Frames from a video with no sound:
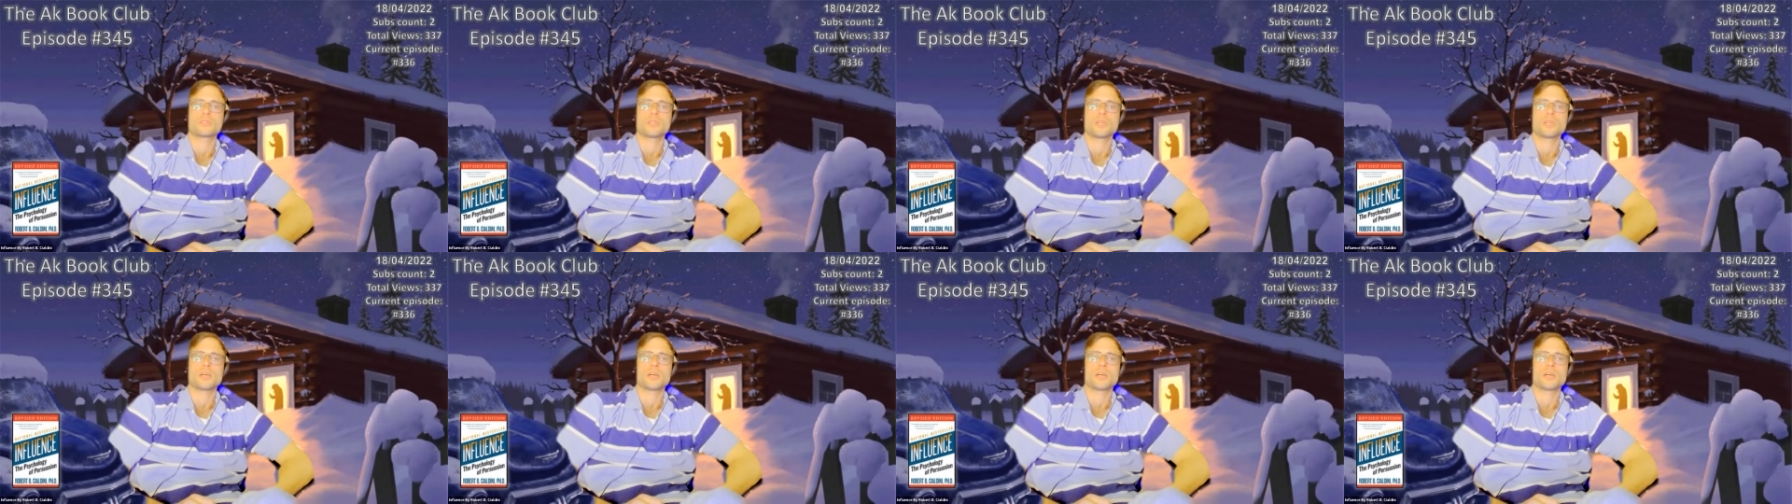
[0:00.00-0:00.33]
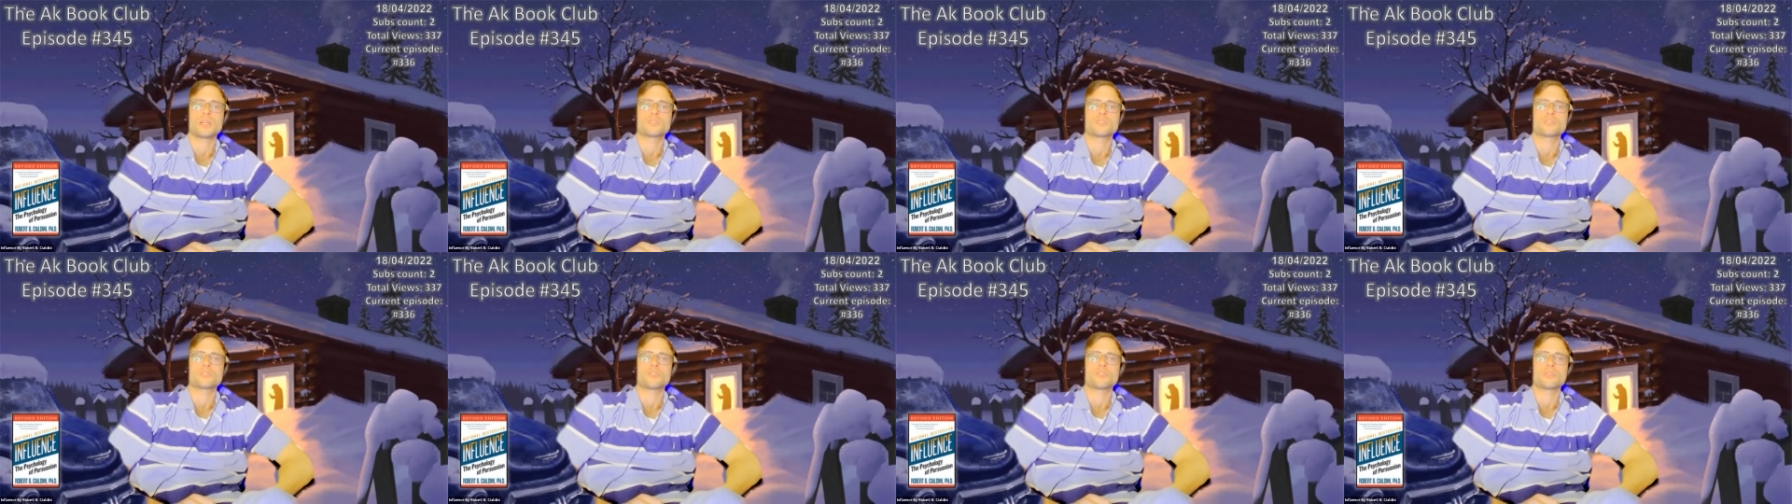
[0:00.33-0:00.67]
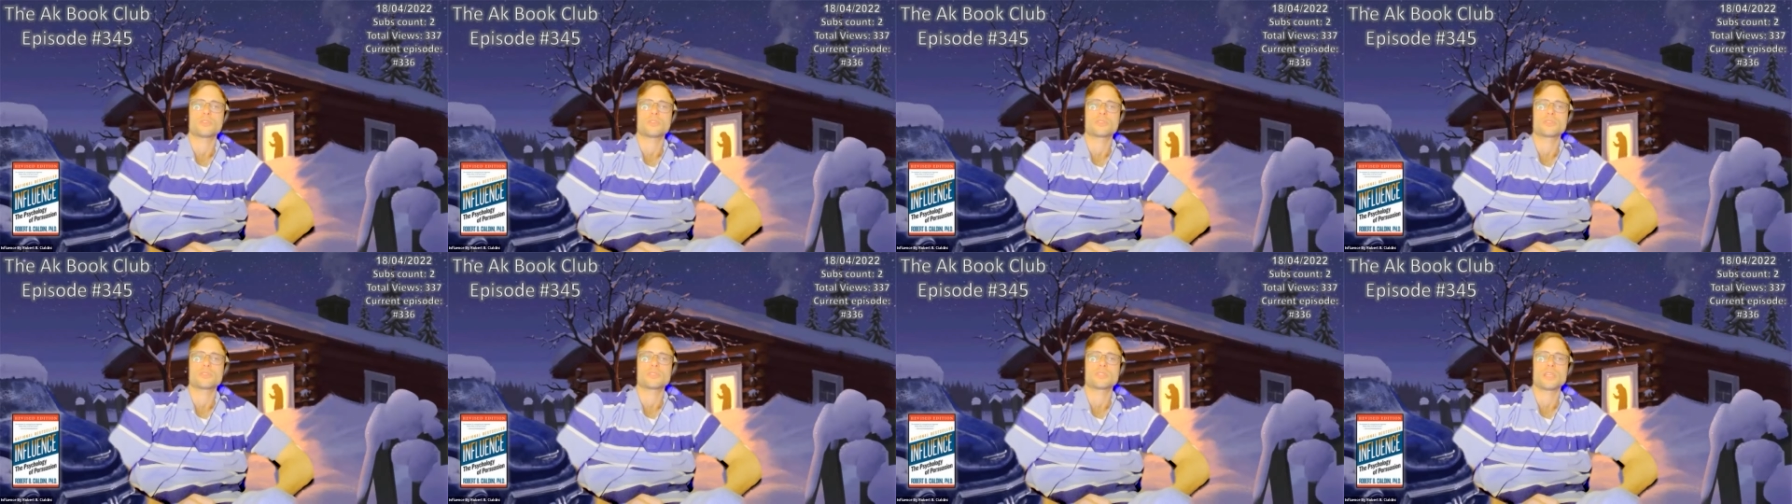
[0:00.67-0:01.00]
the
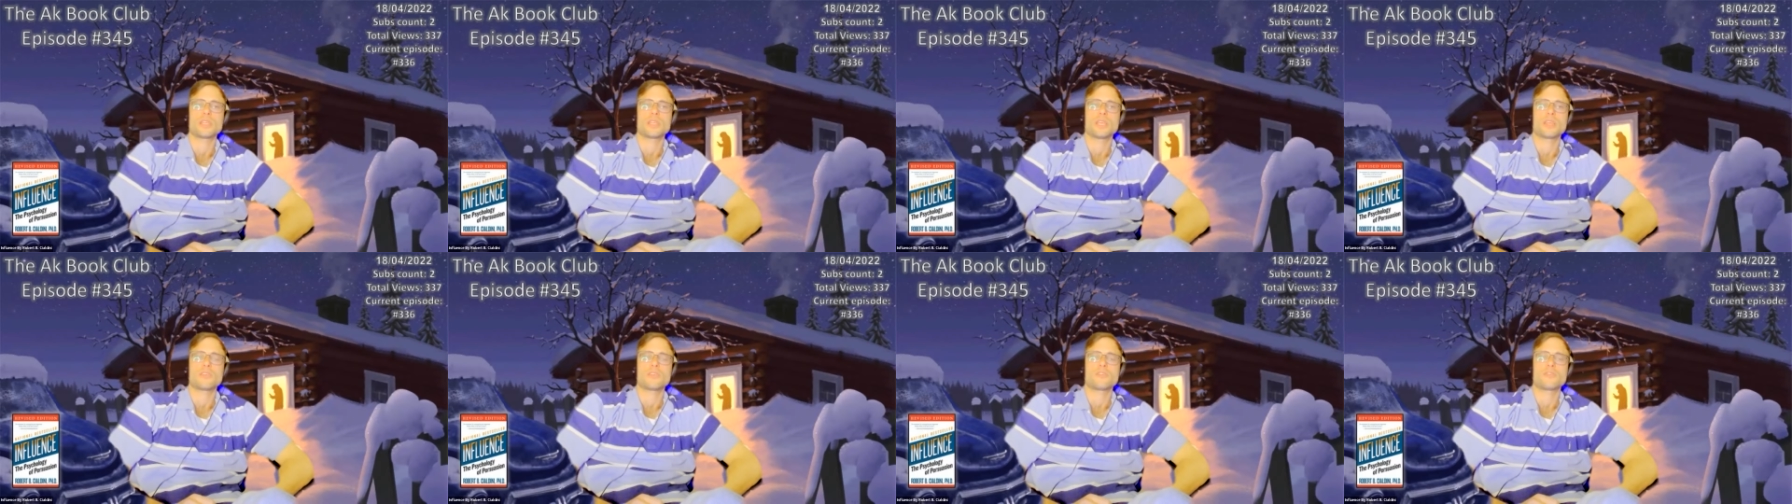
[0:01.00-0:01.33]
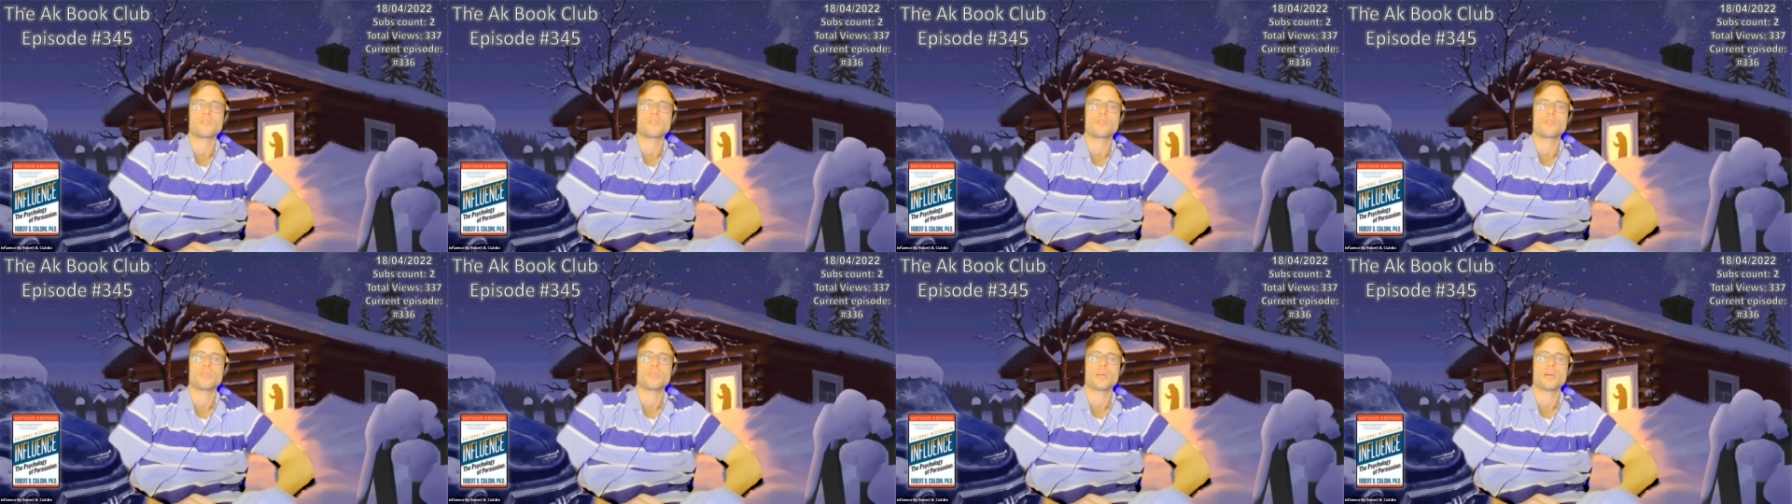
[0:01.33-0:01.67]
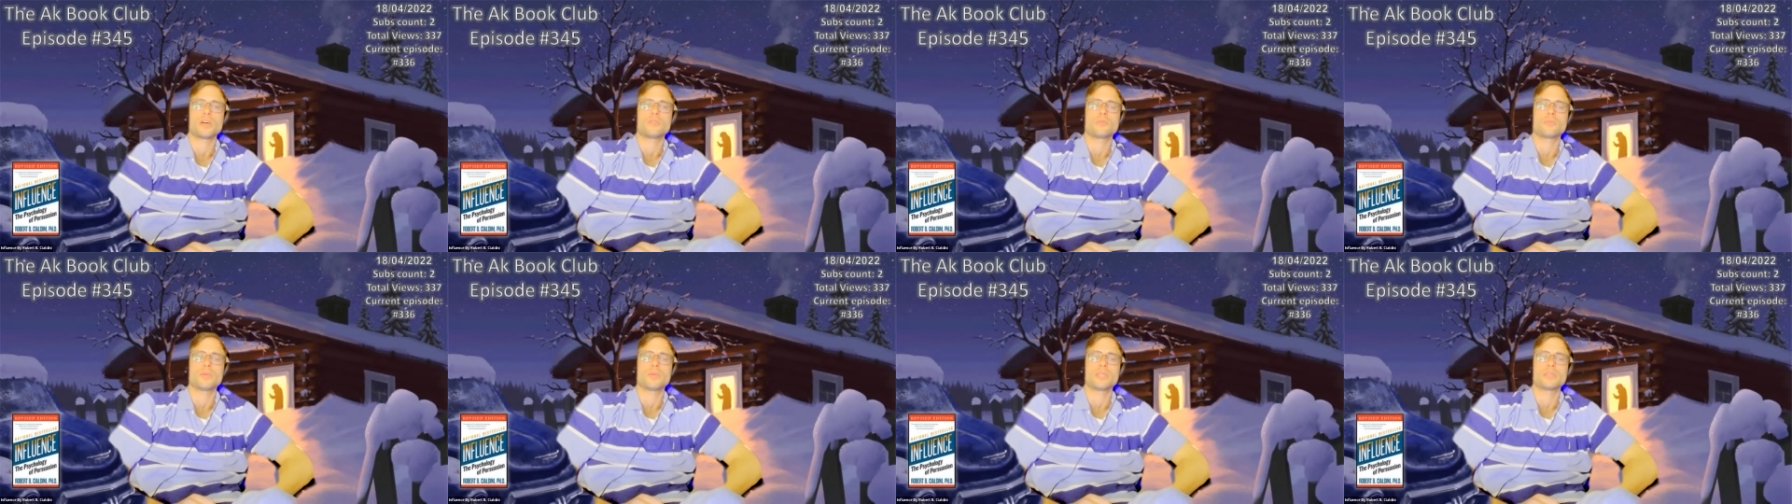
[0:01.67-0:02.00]
choice they have
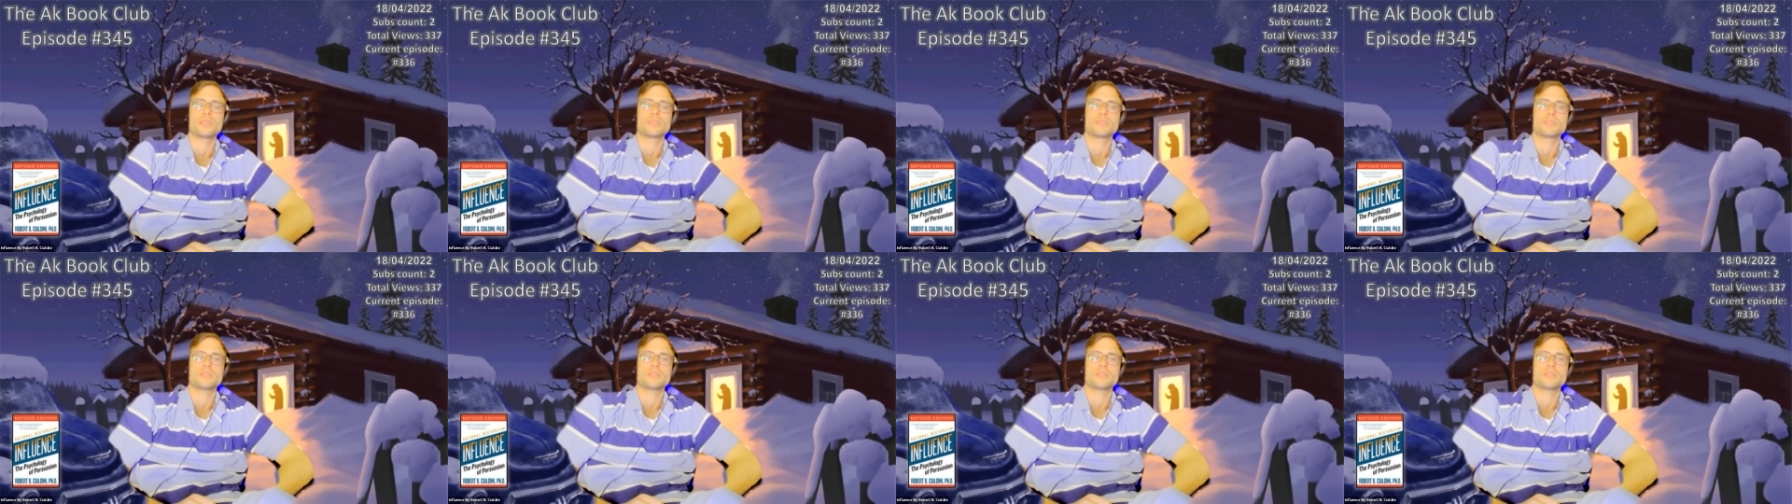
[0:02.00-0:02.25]
now made.